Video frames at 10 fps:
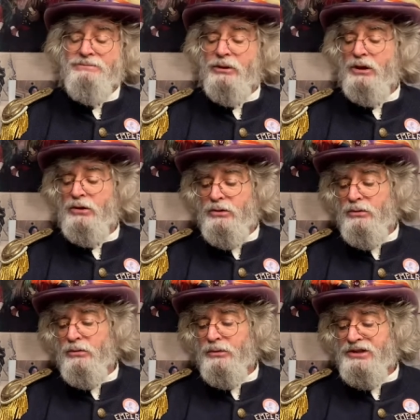
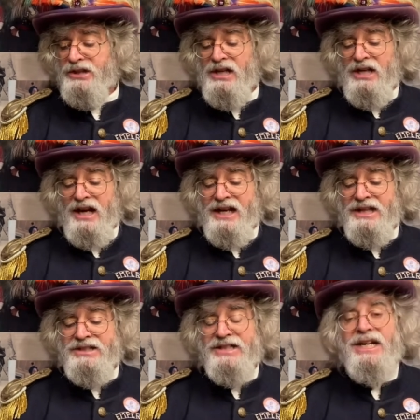balloons
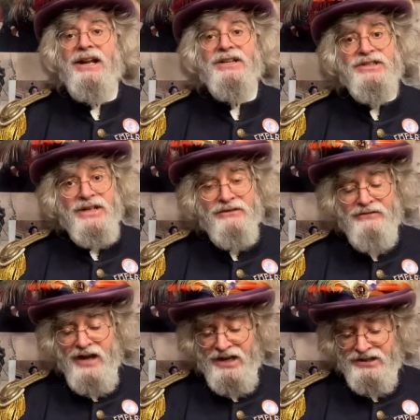against the Italian city of
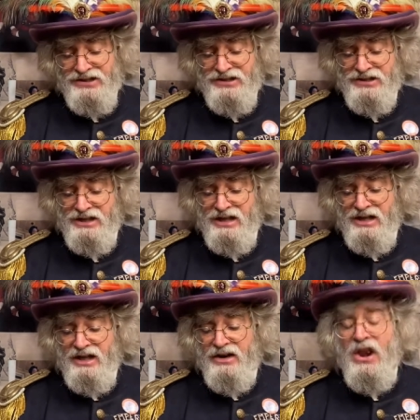Venice.
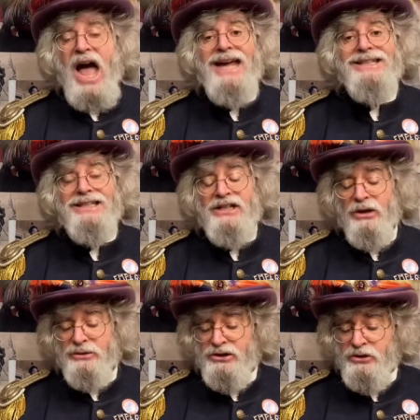
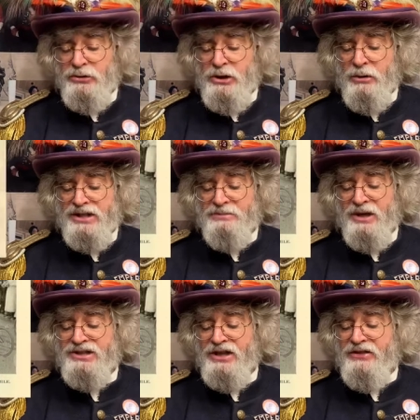1902, U.S.
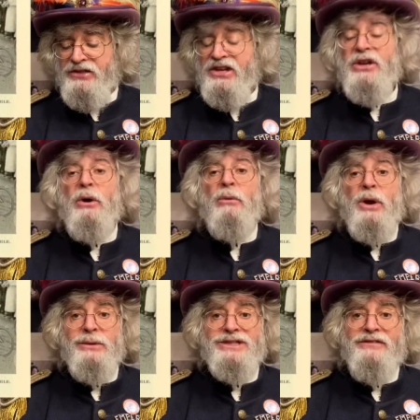President Theodore
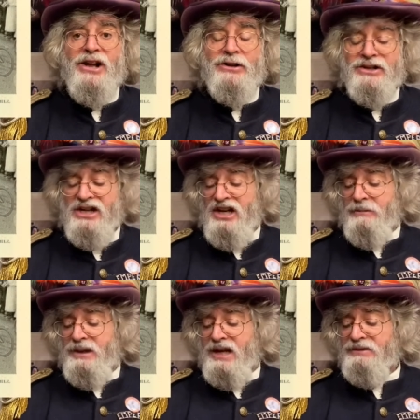Roosevelt
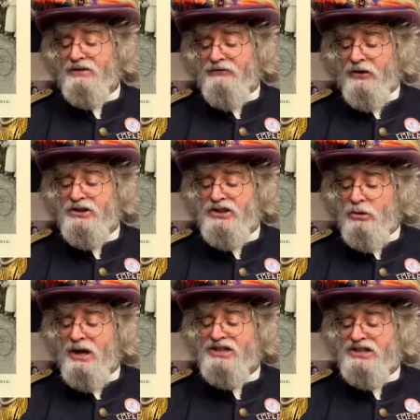becomes the first
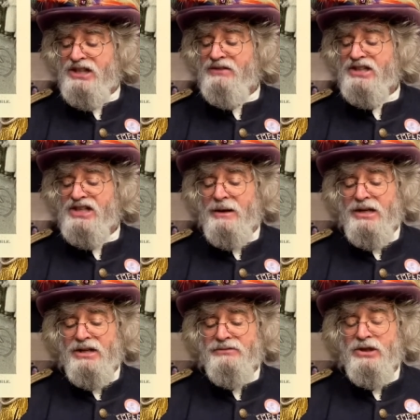U.S. chief
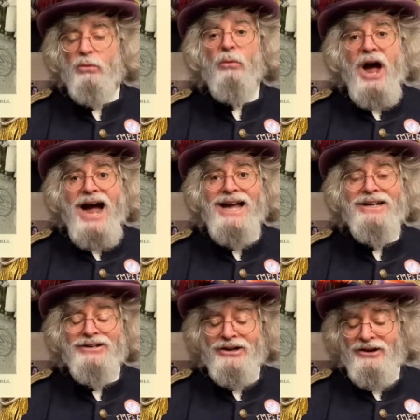executive to ride
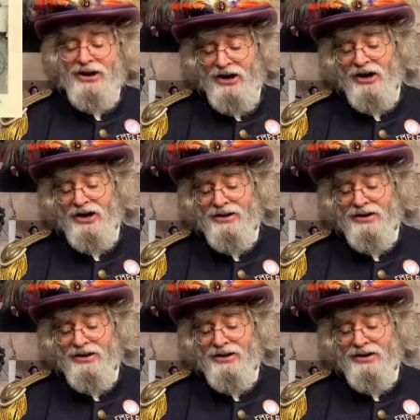in a car.